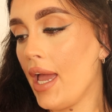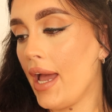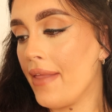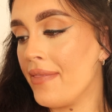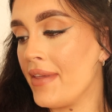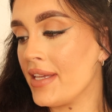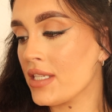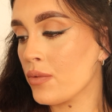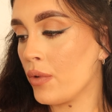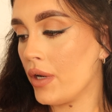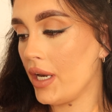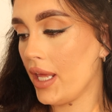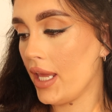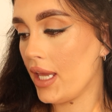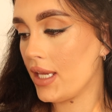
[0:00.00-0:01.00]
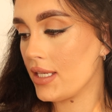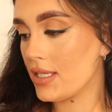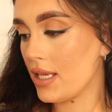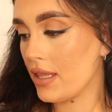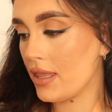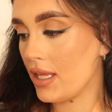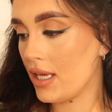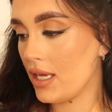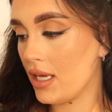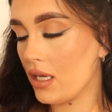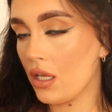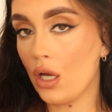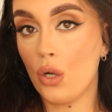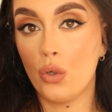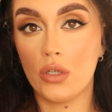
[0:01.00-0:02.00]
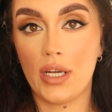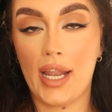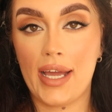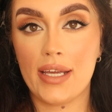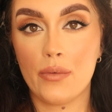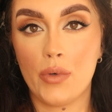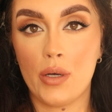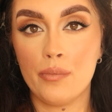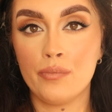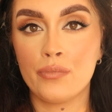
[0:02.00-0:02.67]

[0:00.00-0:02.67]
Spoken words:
and this one is the Gold Light one.